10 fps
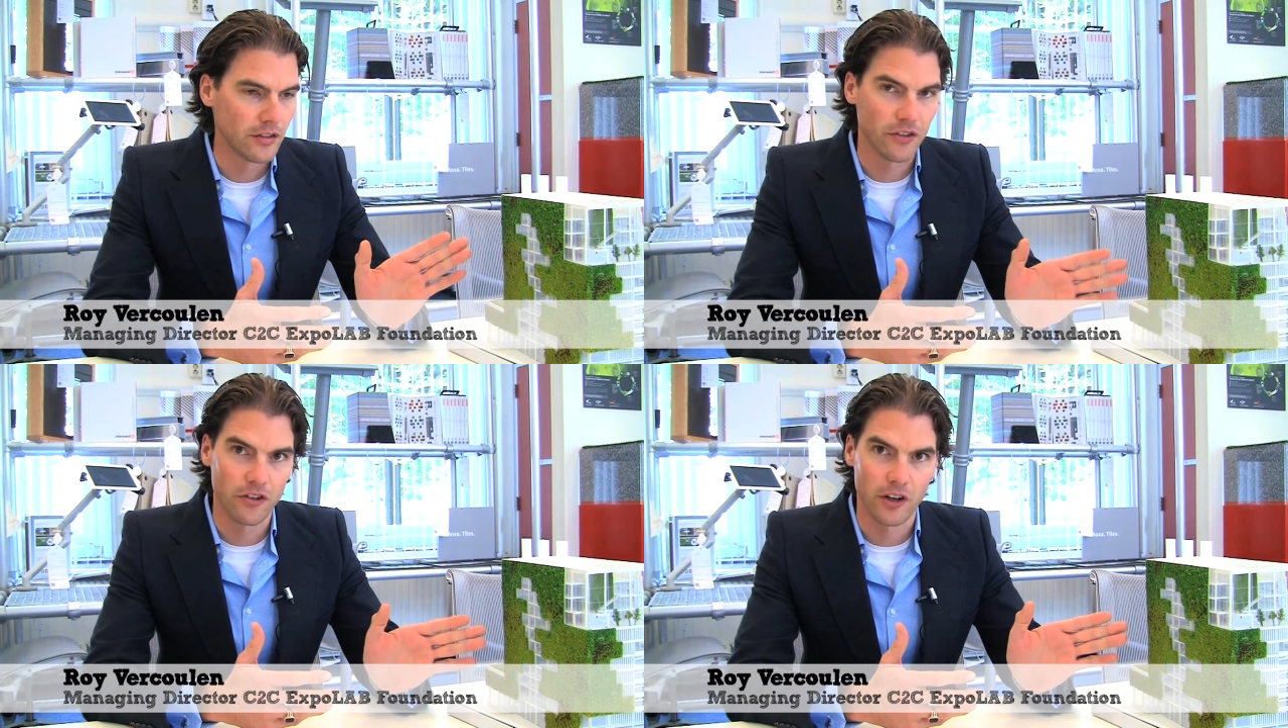
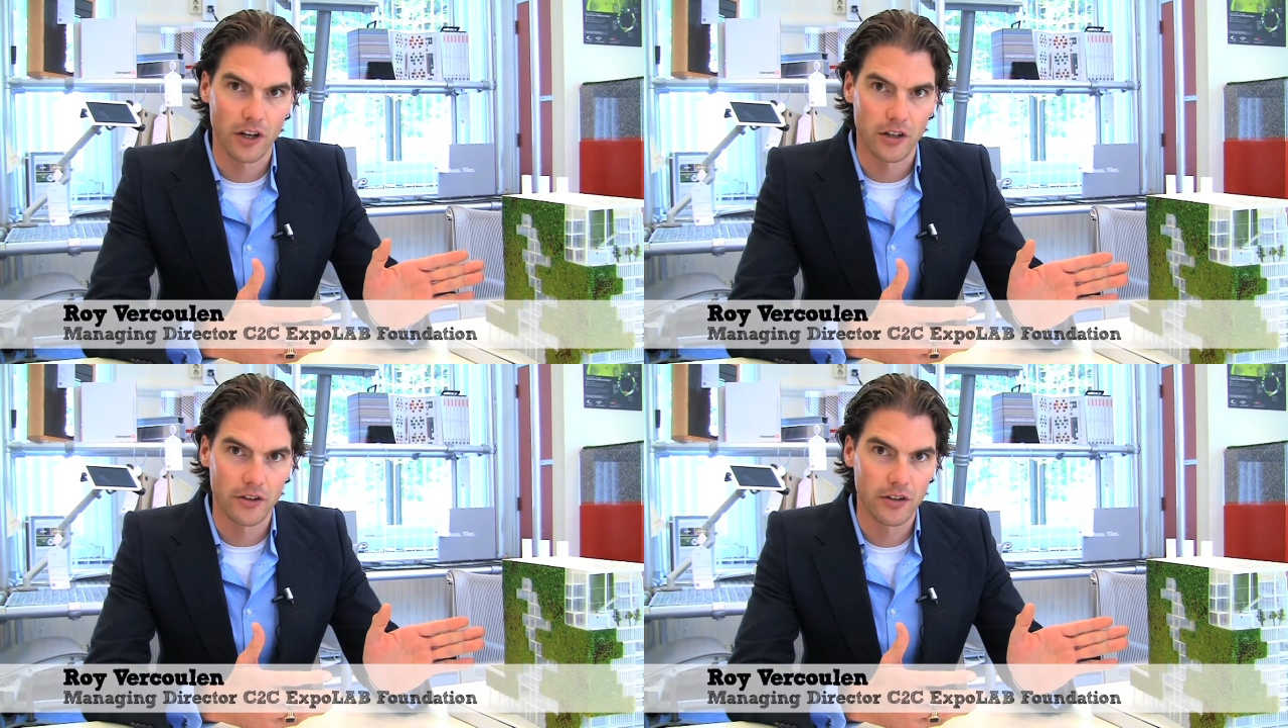
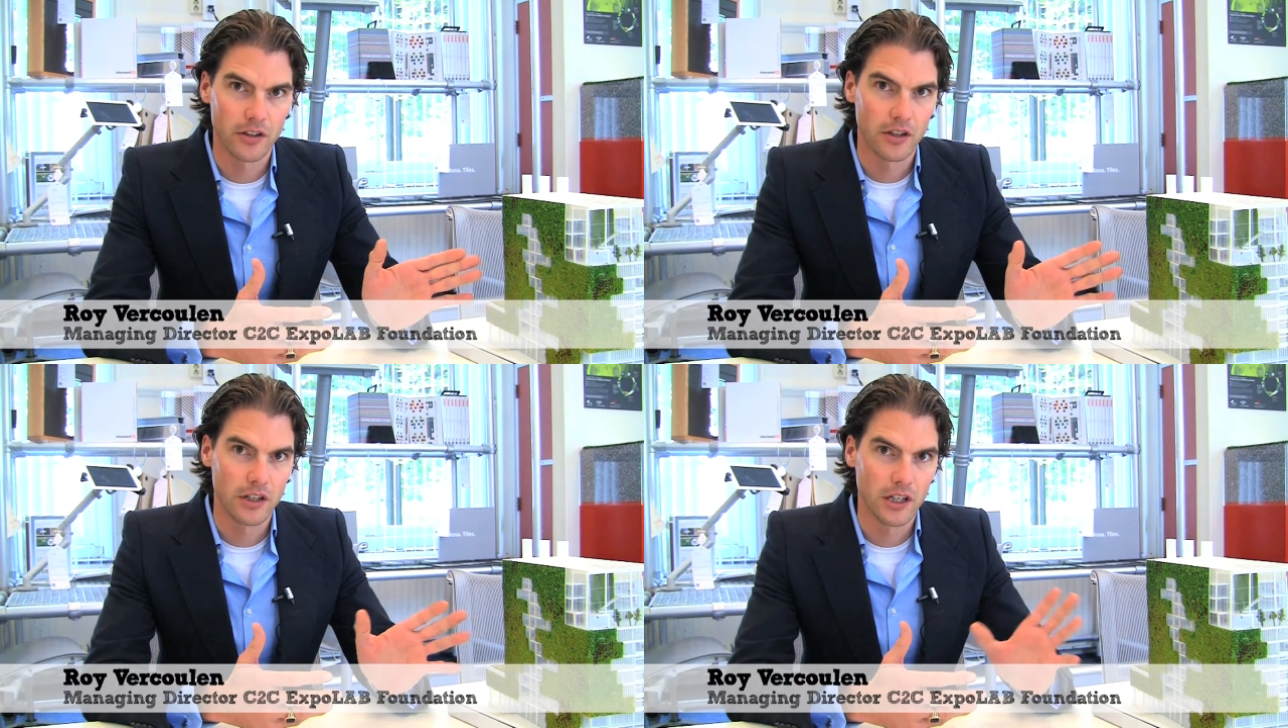facade.
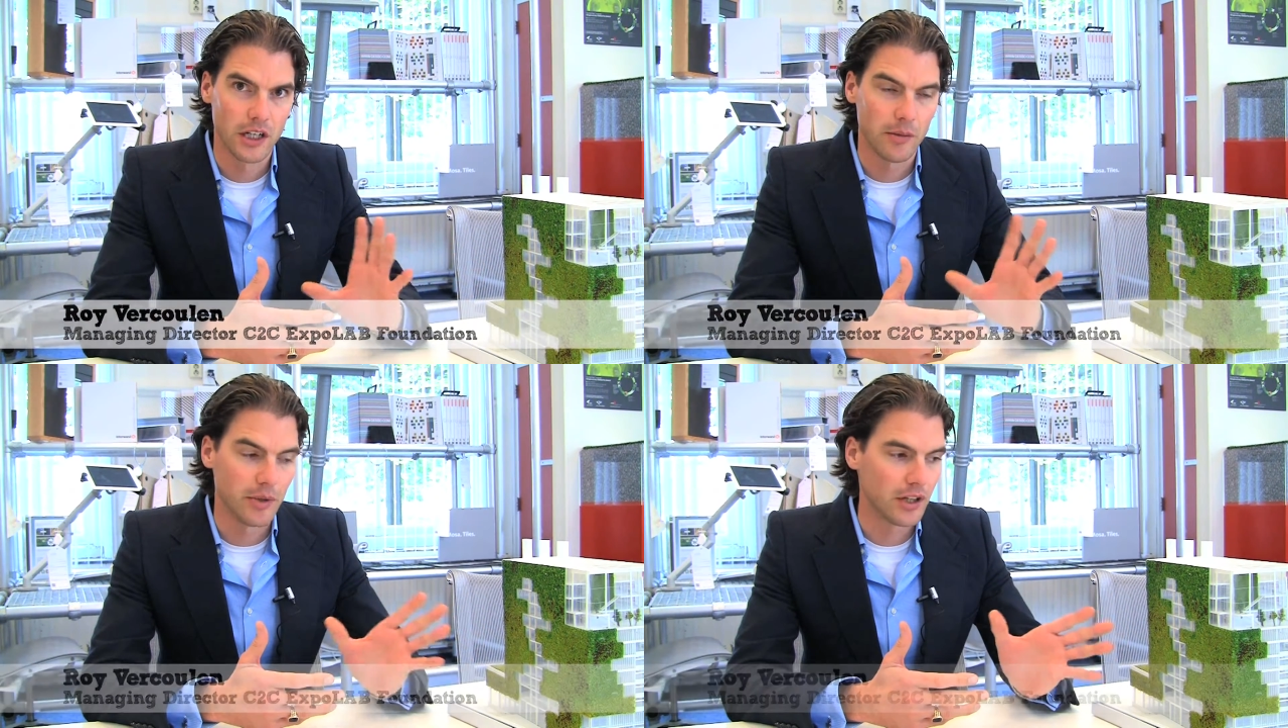
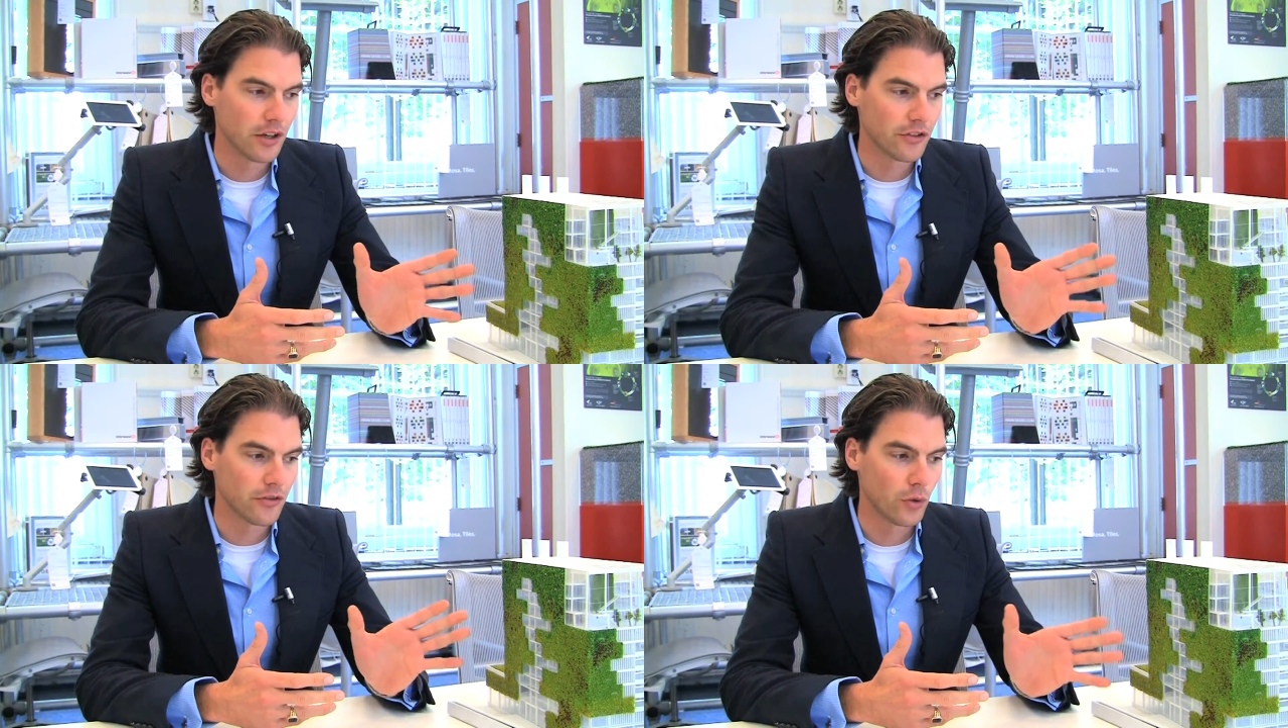And
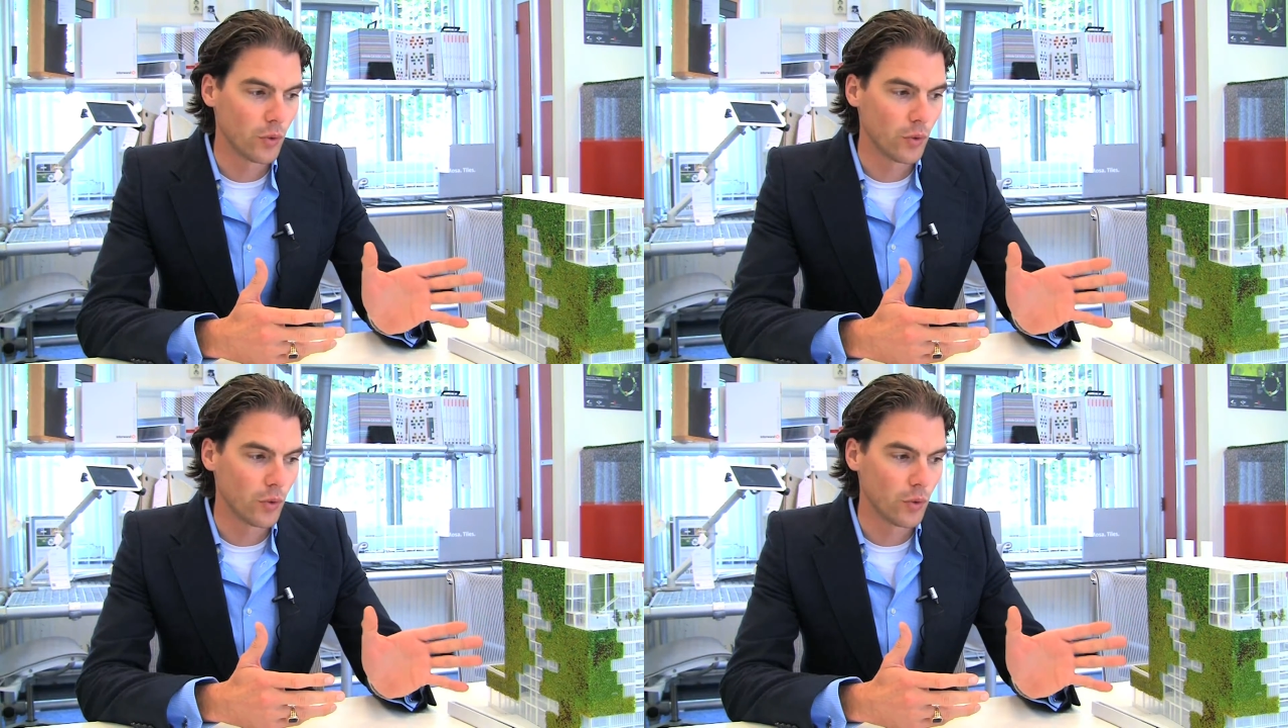because of the